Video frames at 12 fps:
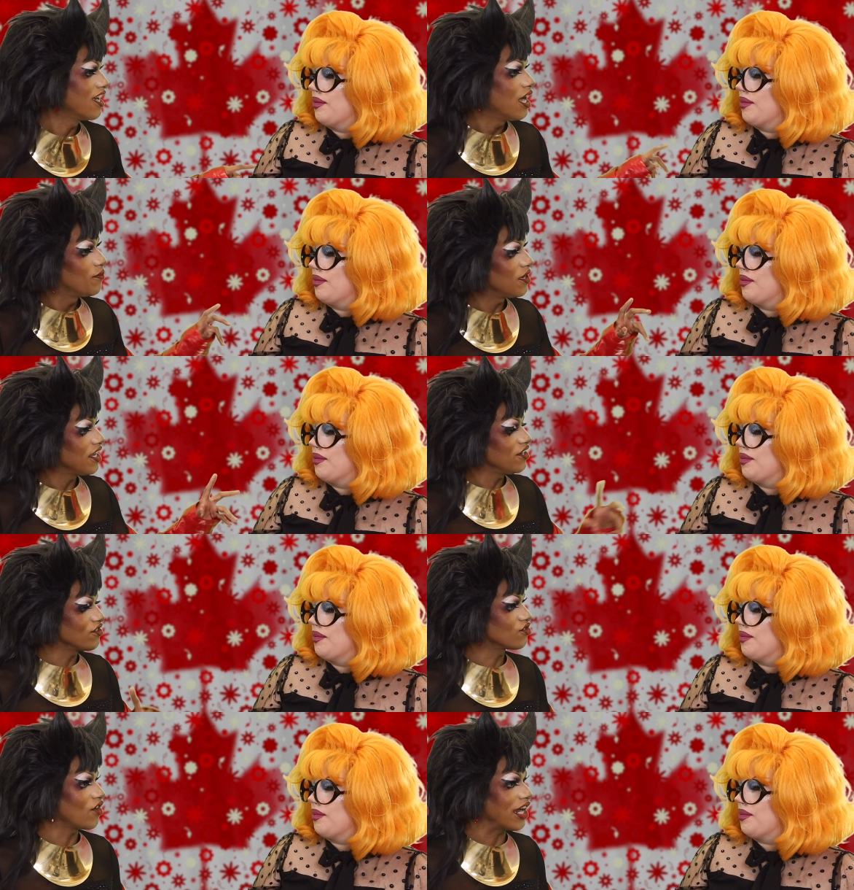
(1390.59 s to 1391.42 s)
Speaker 1: But in
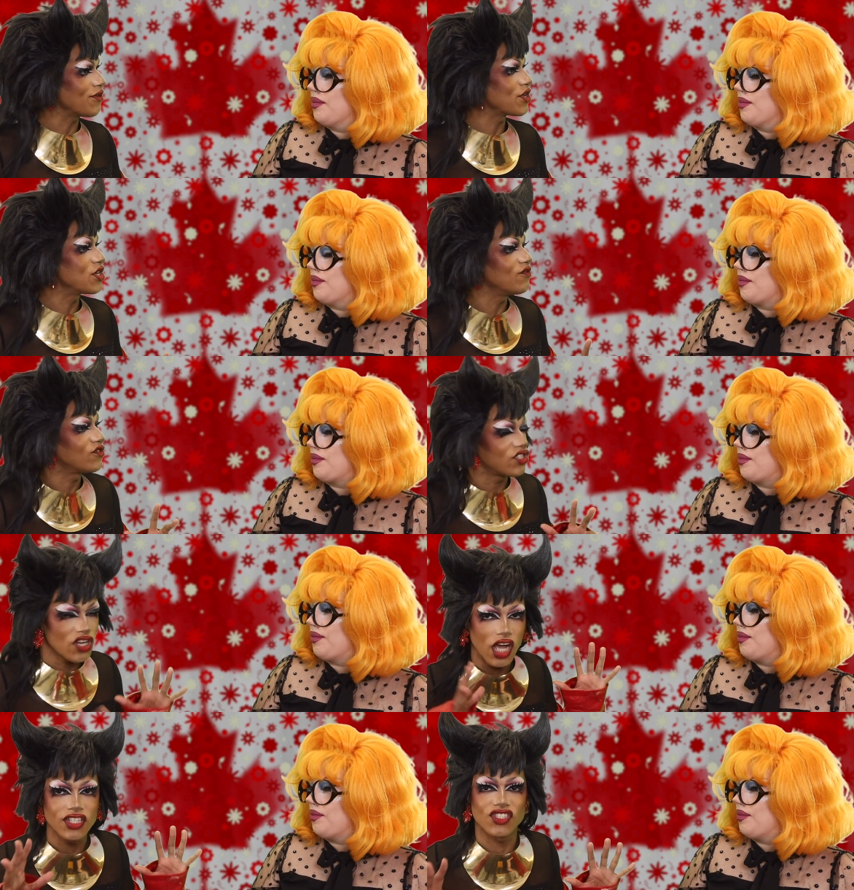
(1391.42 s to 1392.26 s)
your drag career, you've
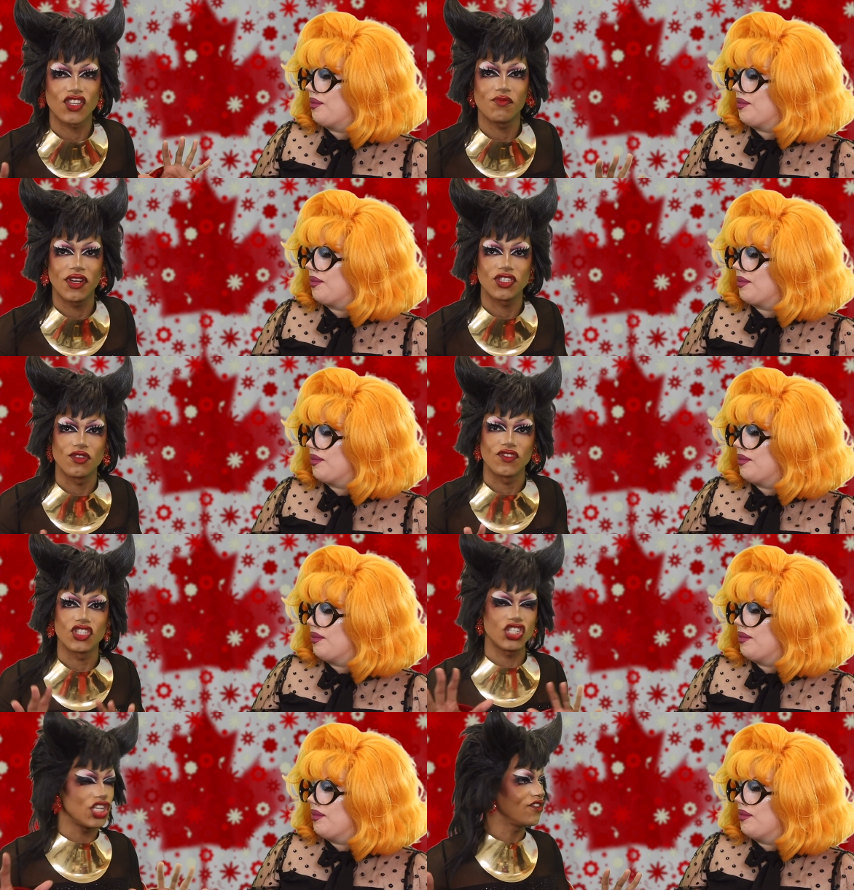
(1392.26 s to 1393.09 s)
done so much, you've
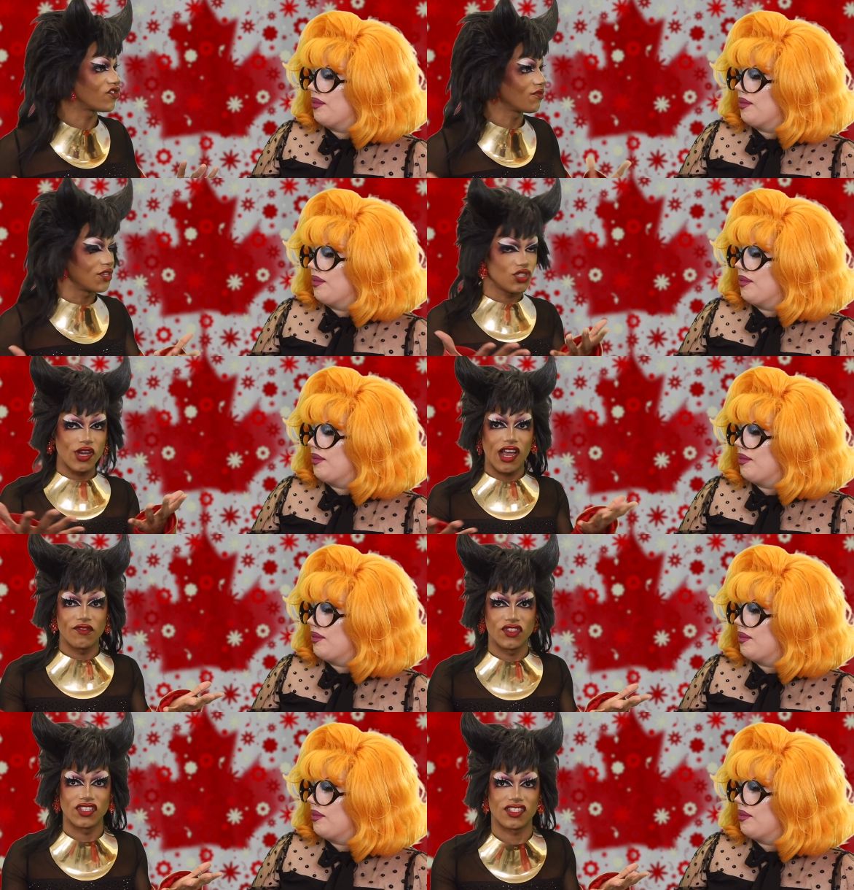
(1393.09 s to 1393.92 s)
achieved so much, you
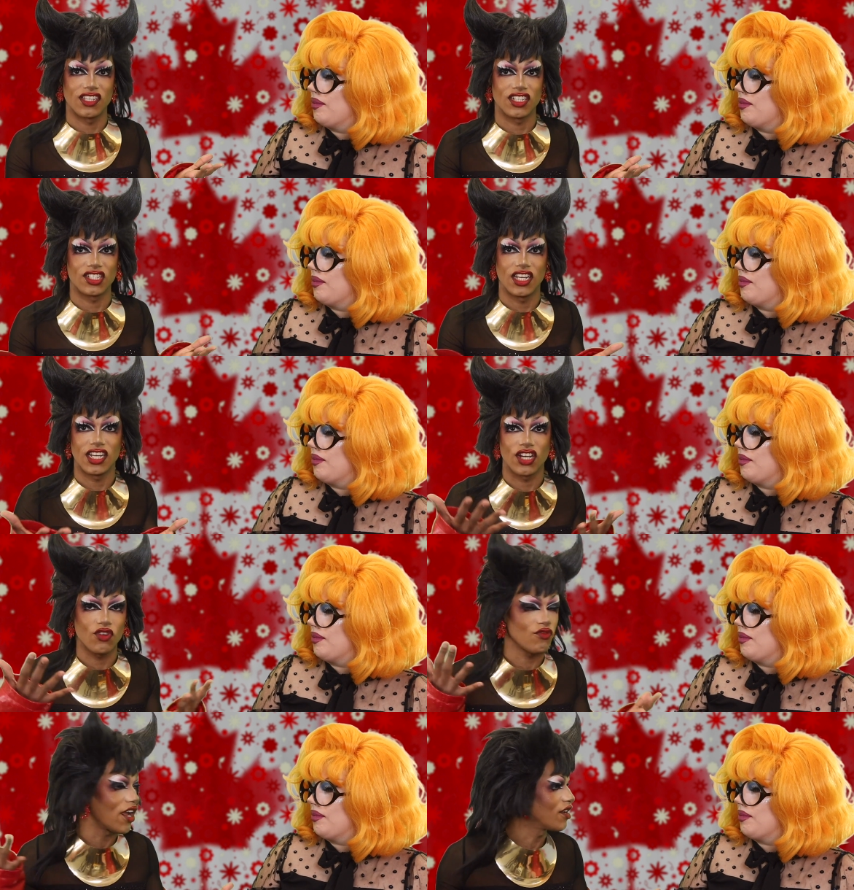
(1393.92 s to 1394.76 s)
have this in
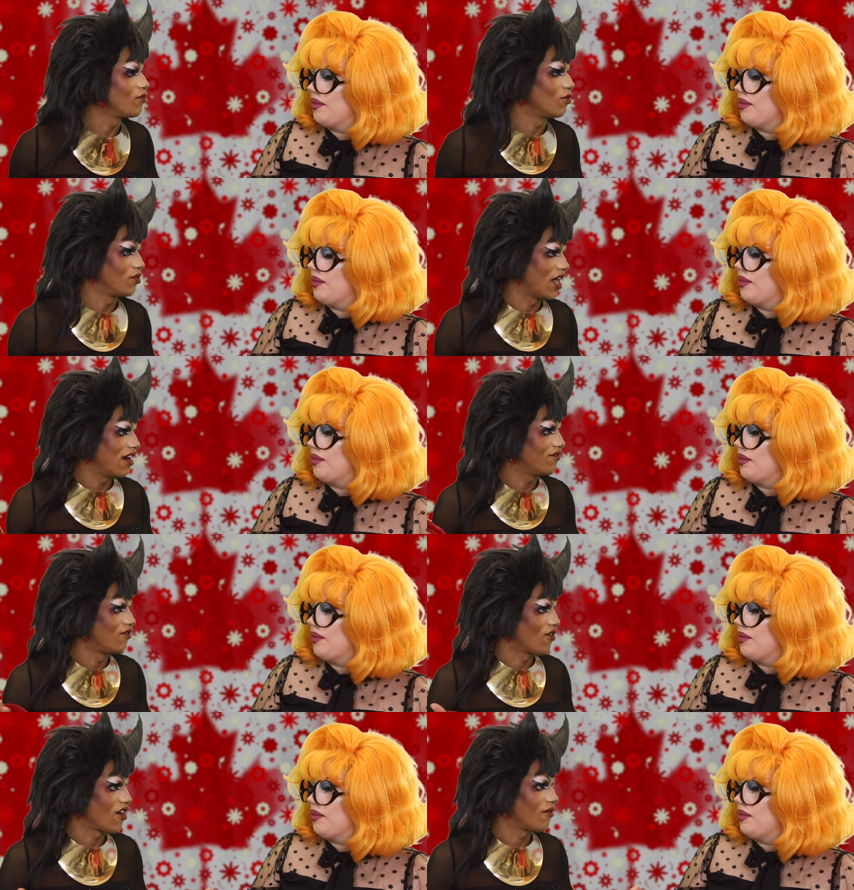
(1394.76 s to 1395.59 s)
incredible
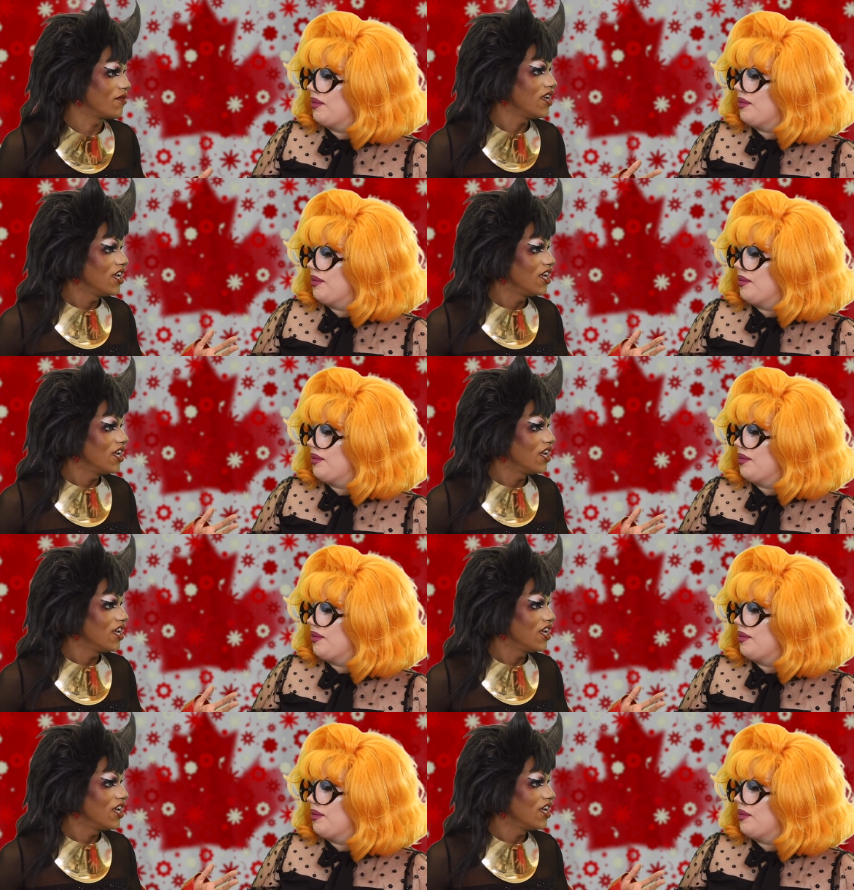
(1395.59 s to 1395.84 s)
platform.